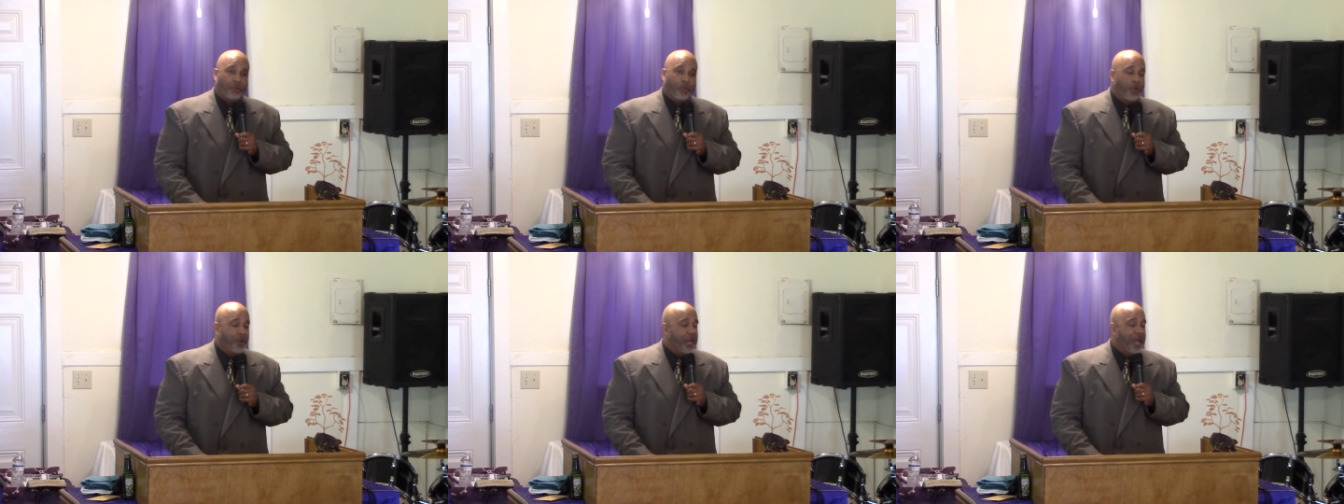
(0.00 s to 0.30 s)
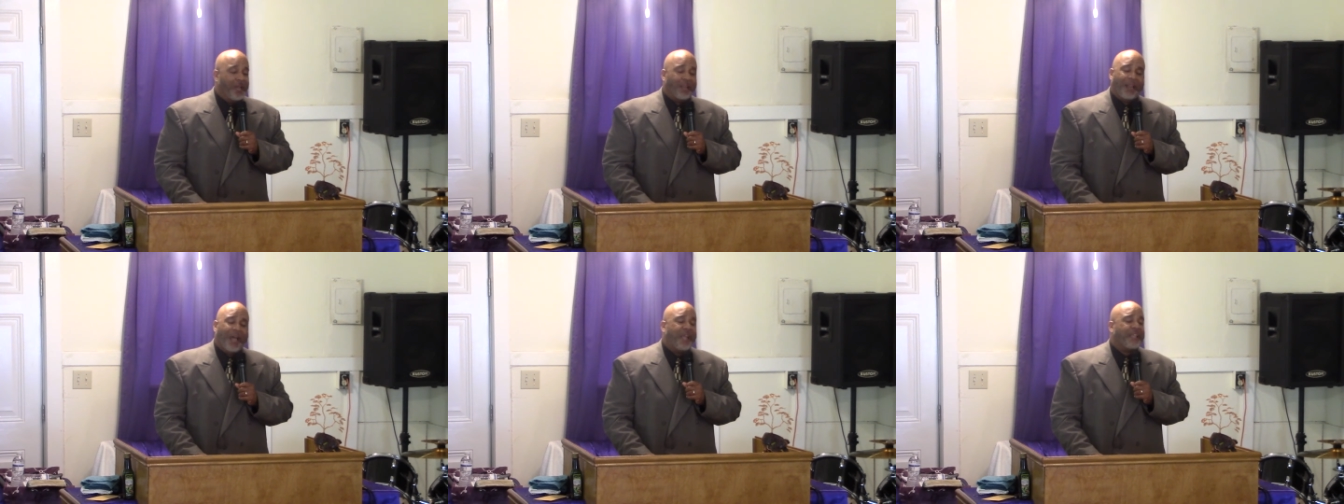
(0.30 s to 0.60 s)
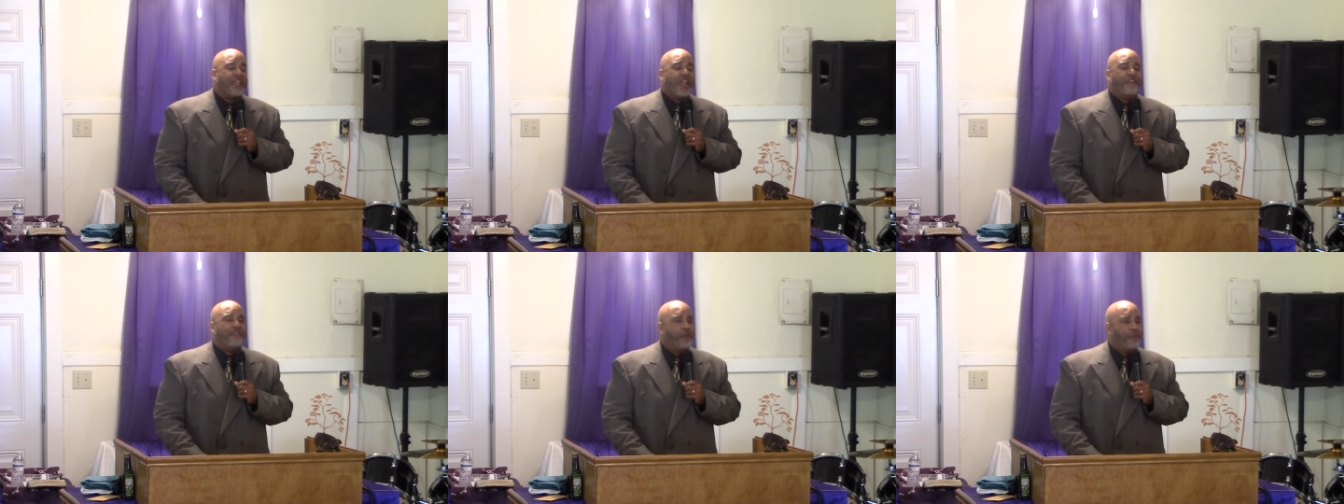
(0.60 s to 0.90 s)
We're not
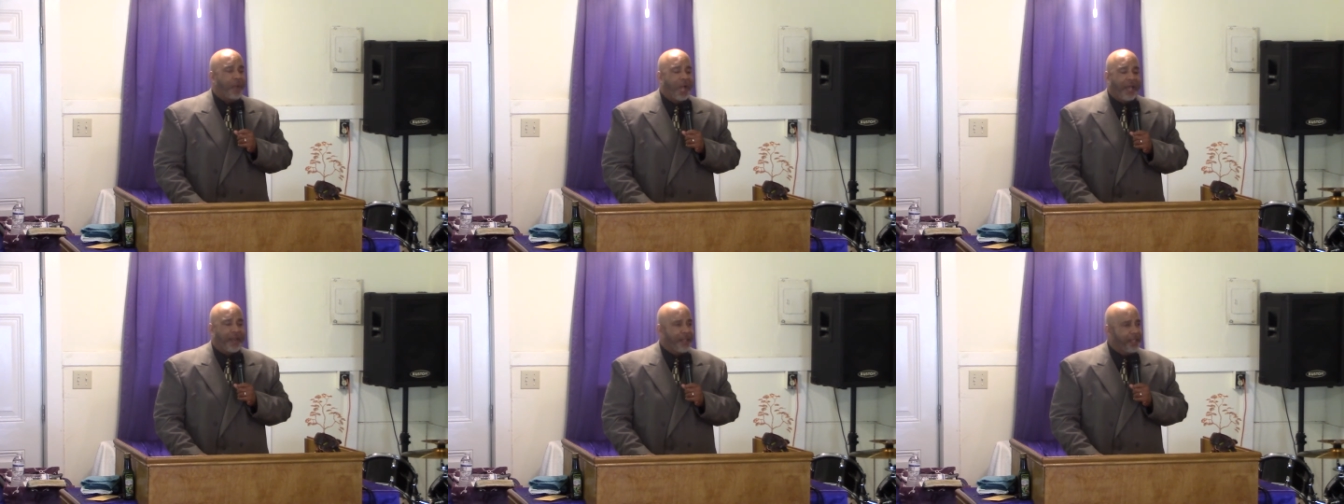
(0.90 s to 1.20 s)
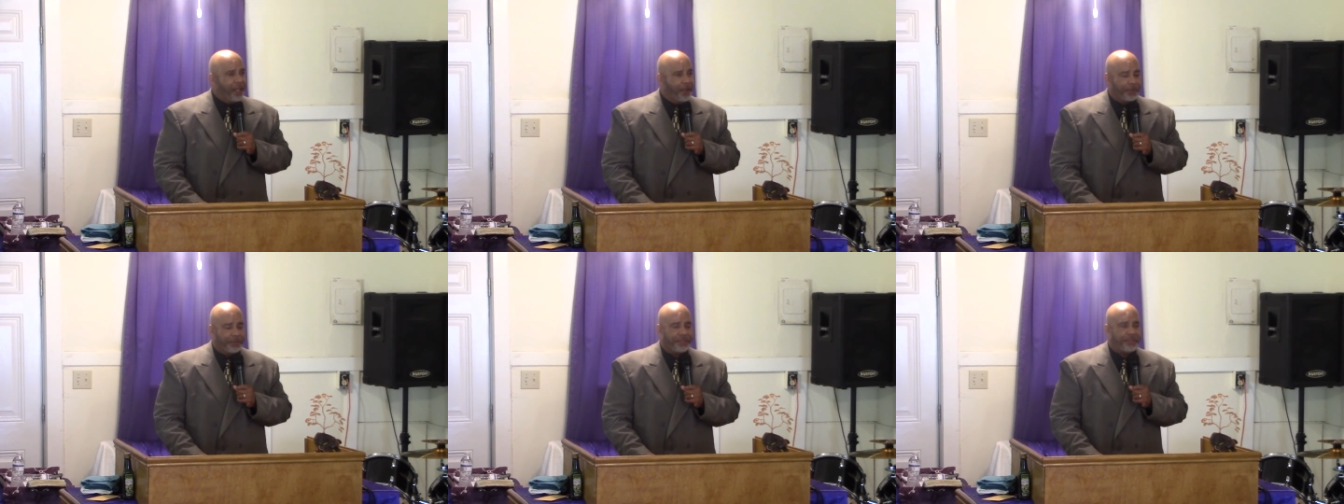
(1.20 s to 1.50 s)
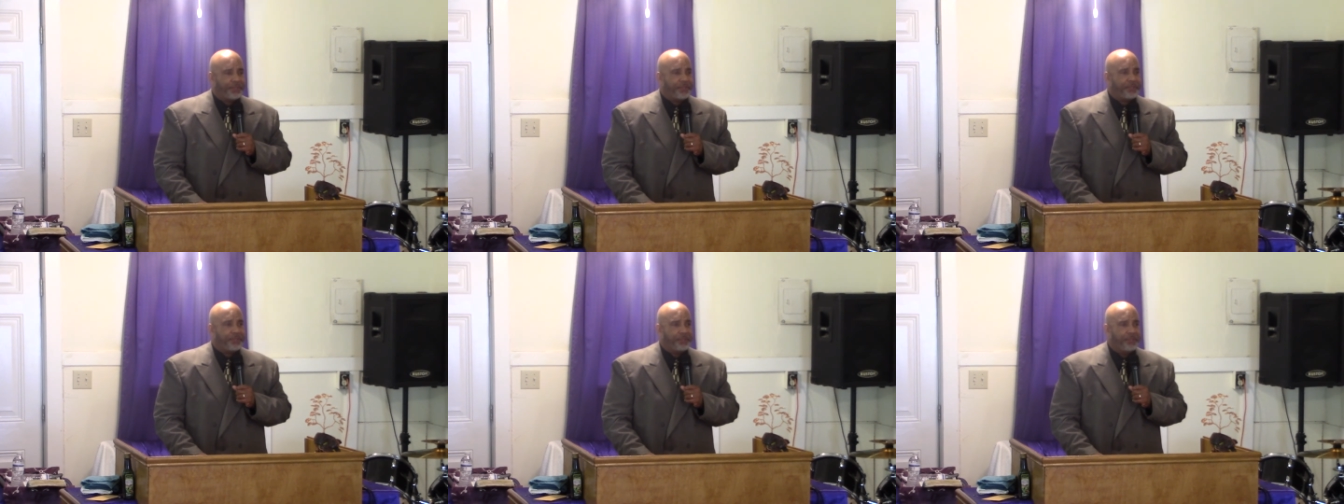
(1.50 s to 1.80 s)
like everybody
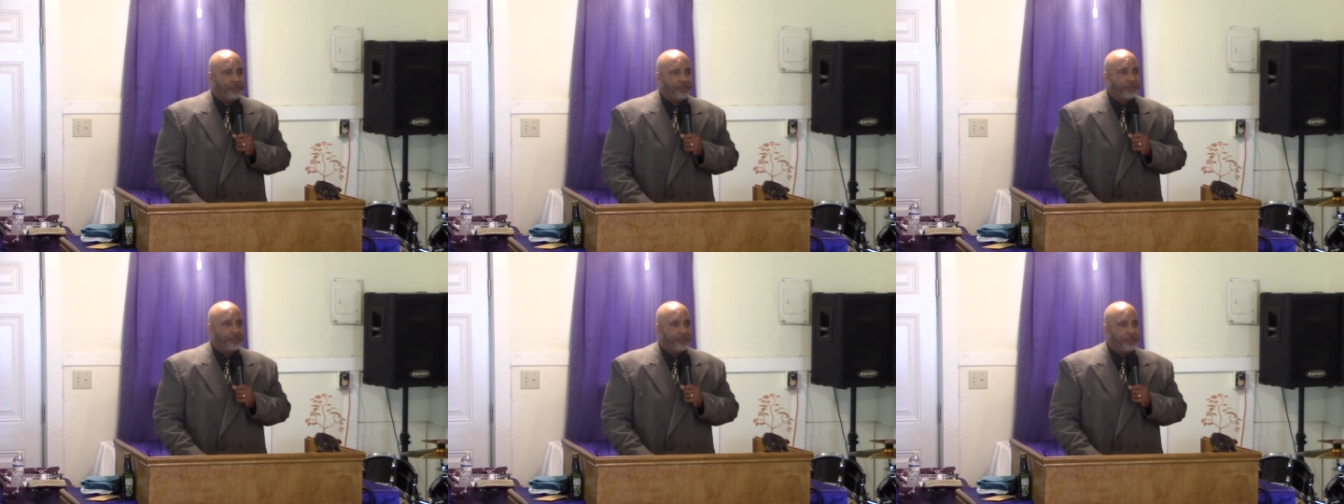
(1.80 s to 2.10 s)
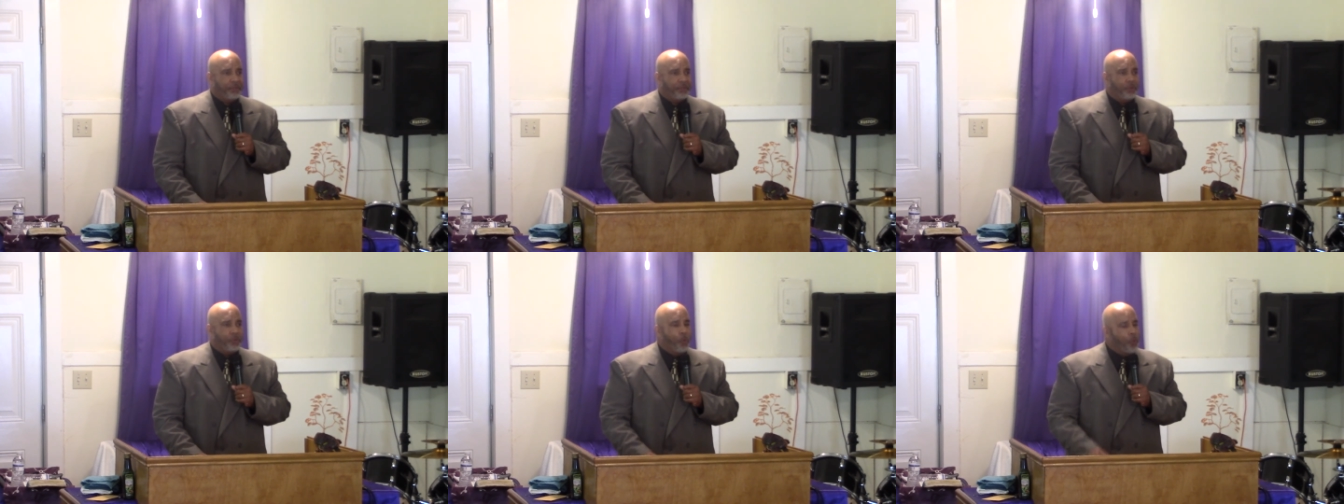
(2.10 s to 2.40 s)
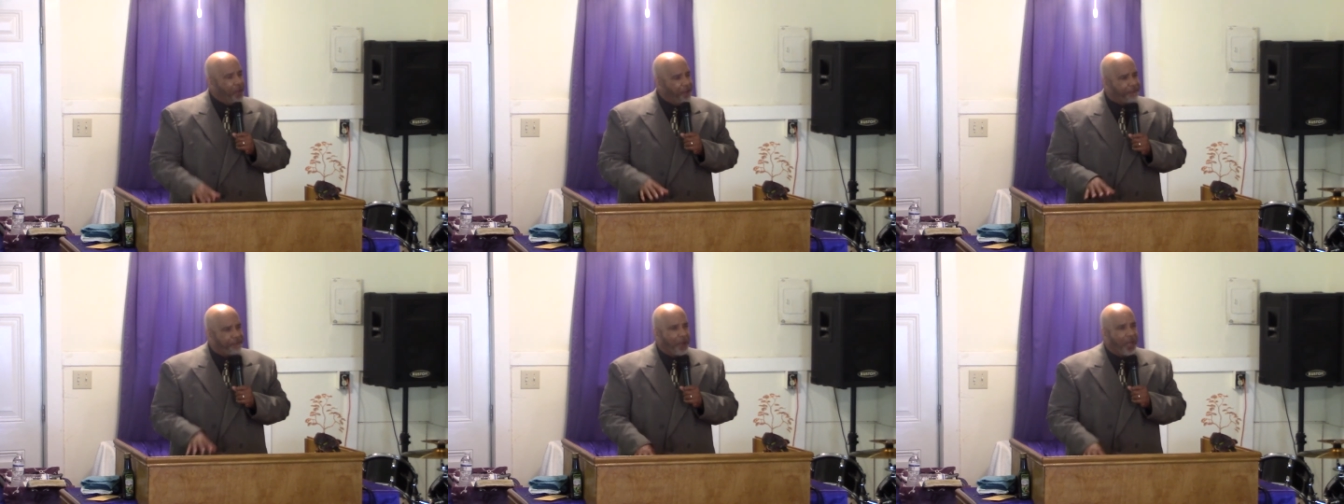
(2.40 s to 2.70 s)
else. we not.
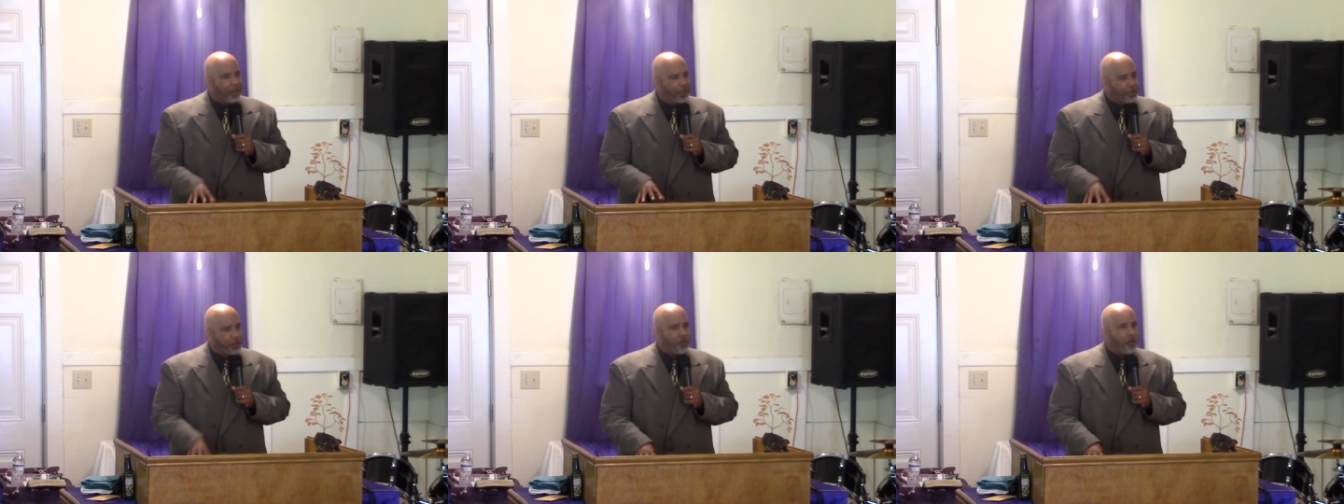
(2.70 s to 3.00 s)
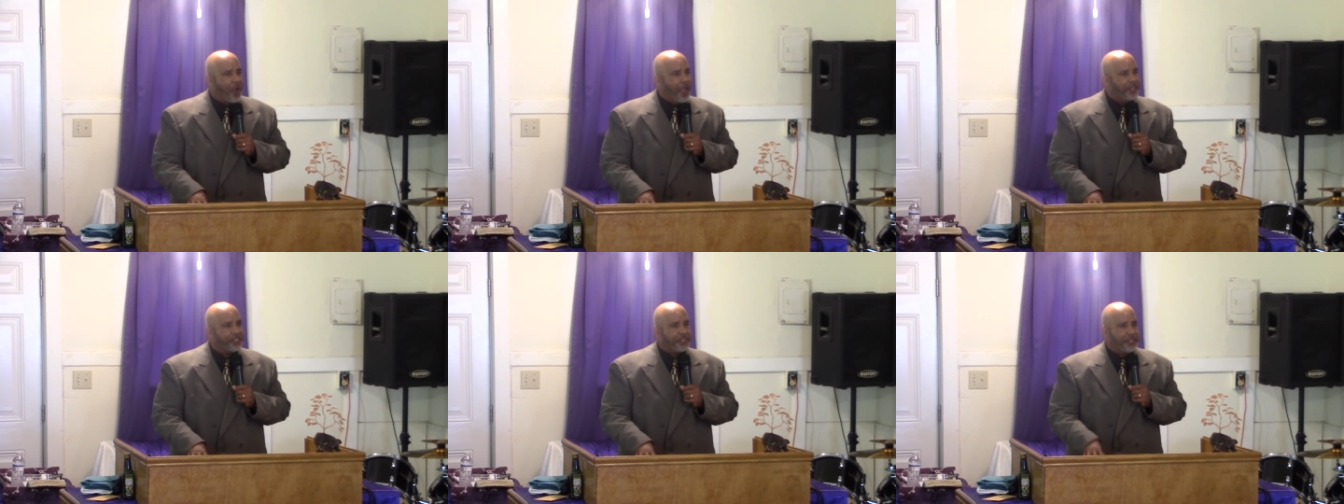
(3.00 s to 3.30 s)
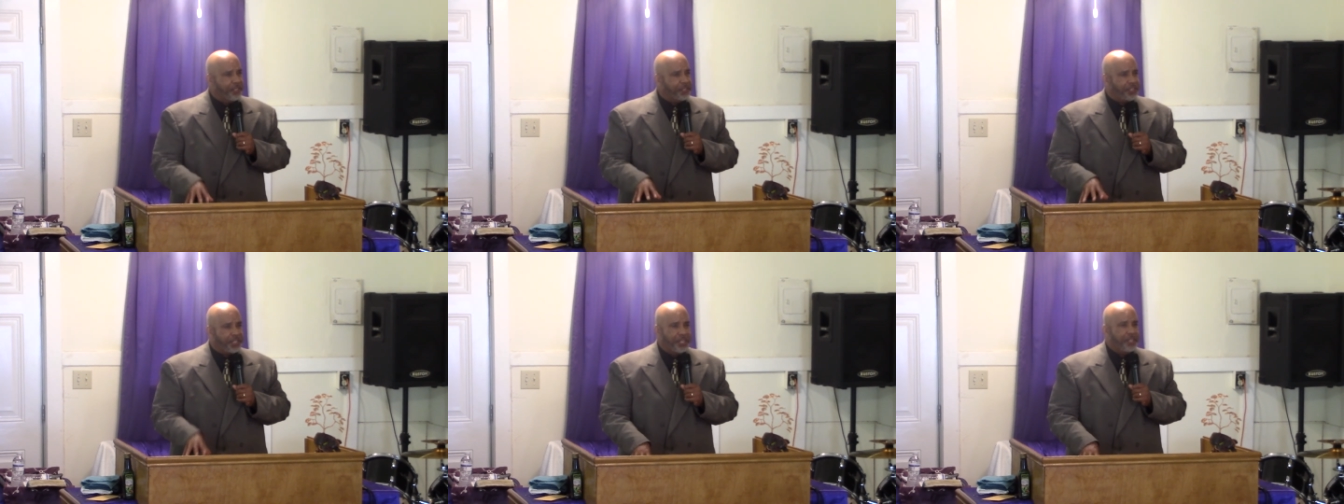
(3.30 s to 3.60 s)
We follow Christ
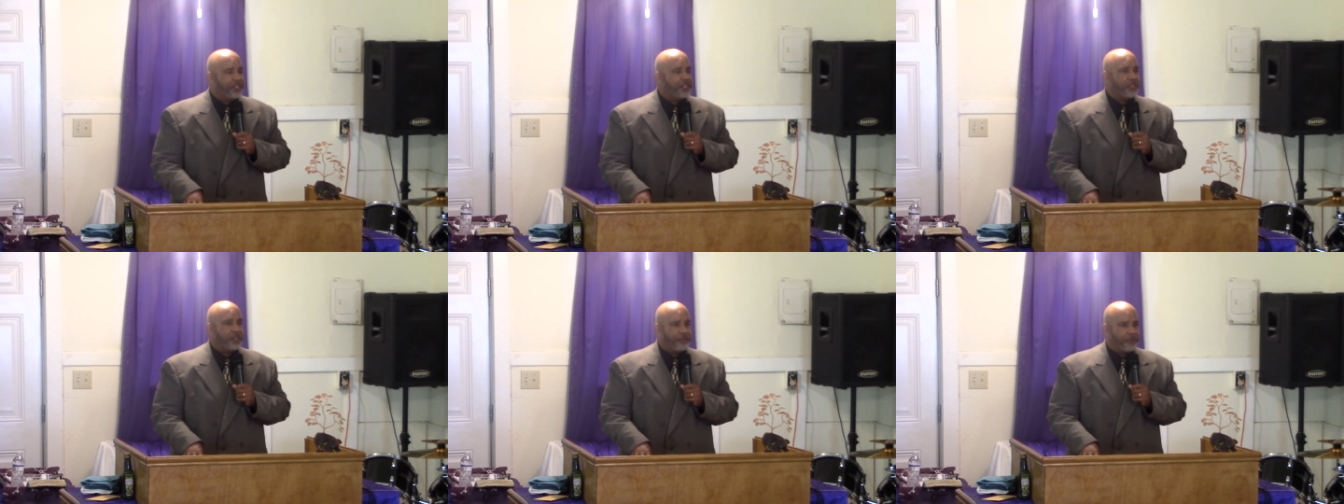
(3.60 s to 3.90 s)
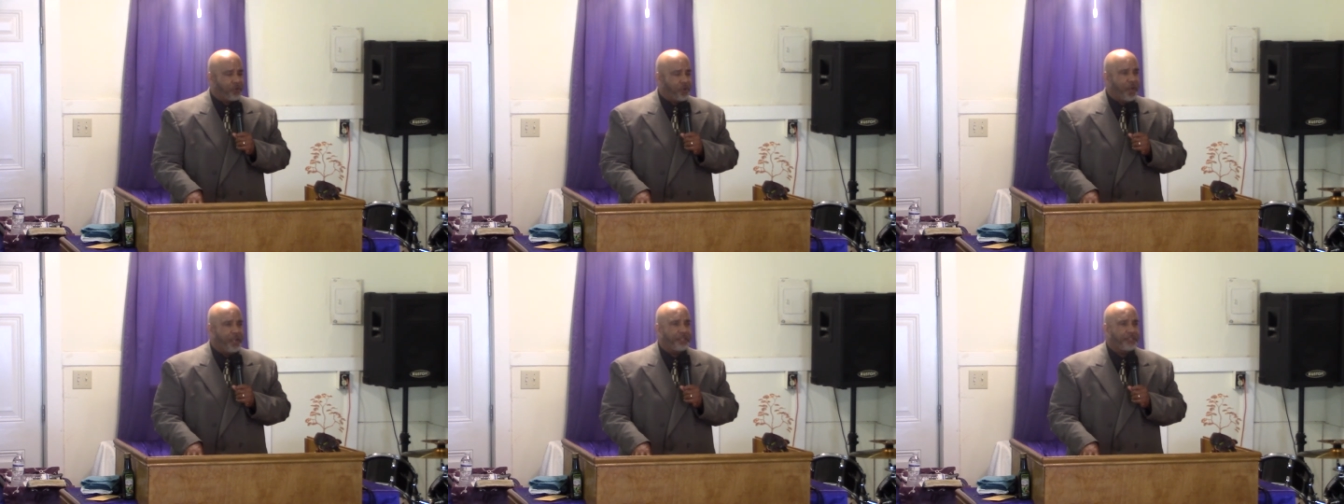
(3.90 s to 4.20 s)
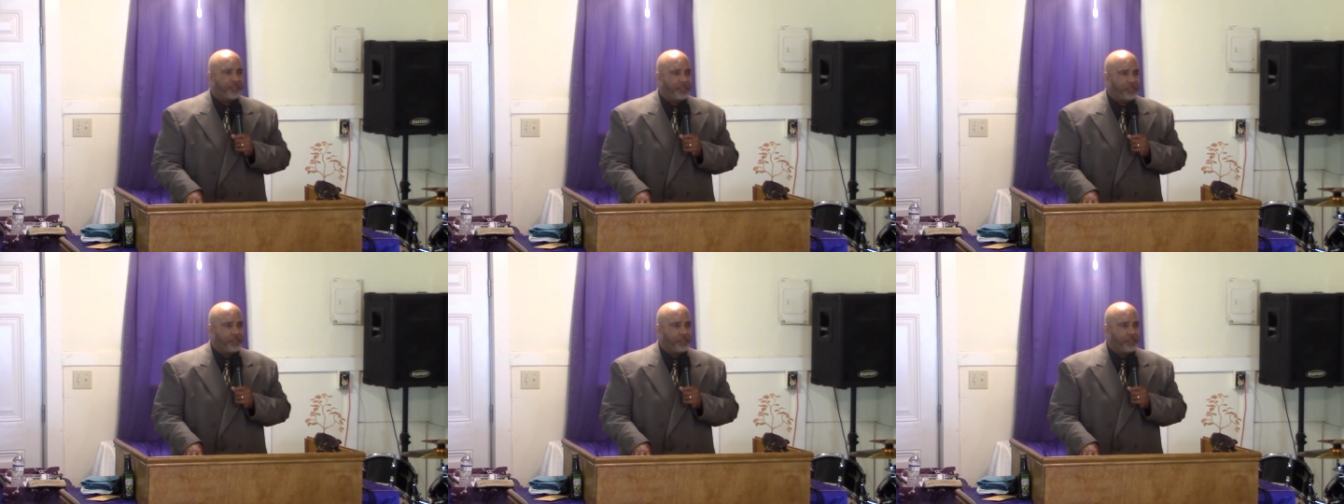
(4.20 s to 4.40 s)
and the teachings of Christ.